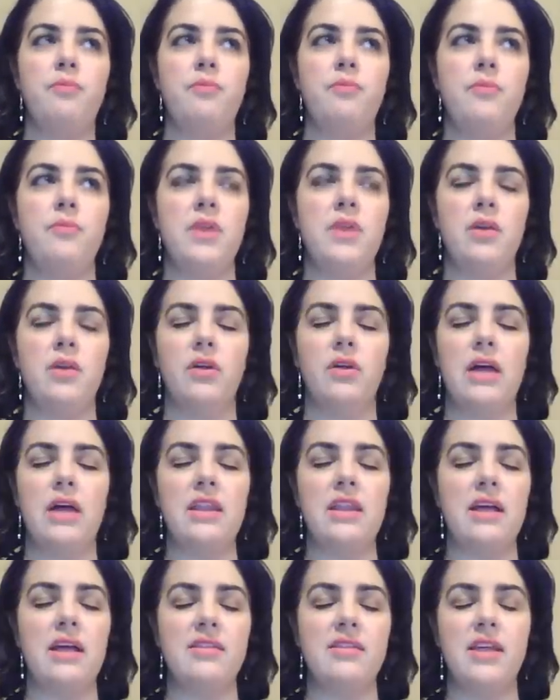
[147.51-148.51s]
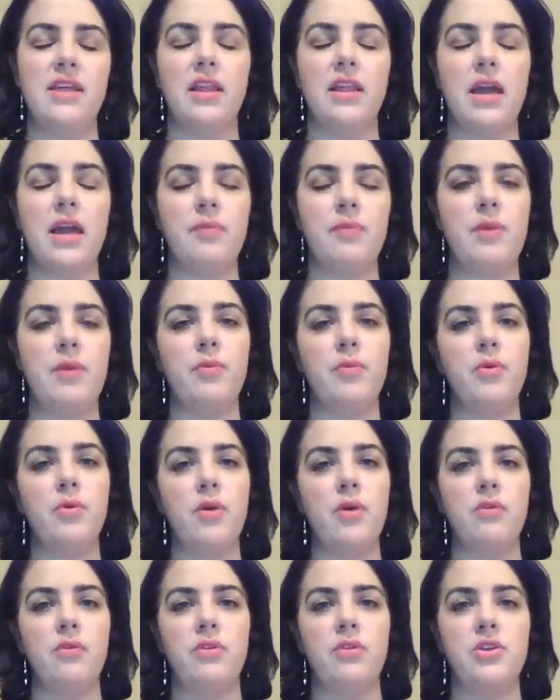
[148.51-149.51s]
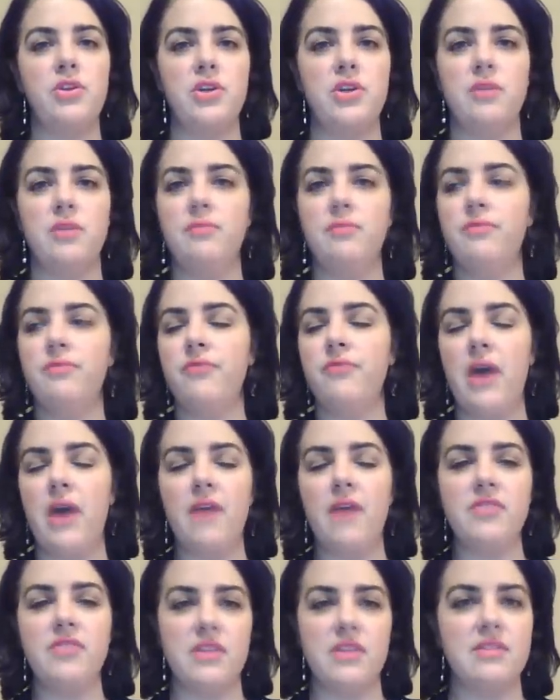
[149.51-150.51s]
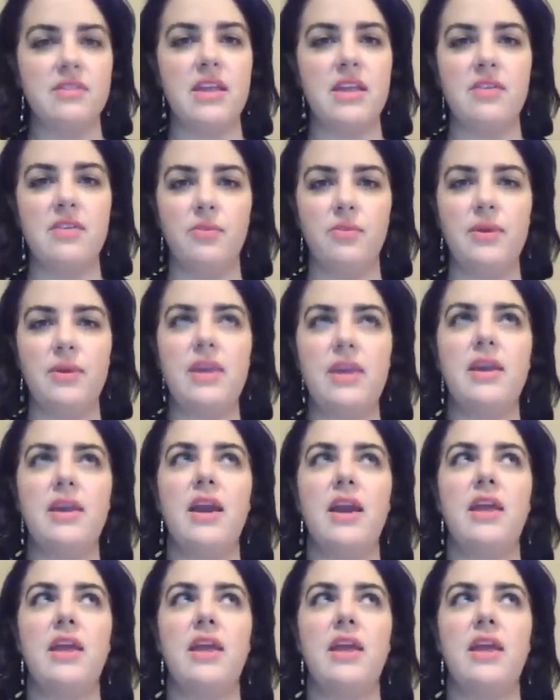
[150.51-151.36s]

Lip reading: you know, I see a lot of people who go to the gym 5-6 days a week,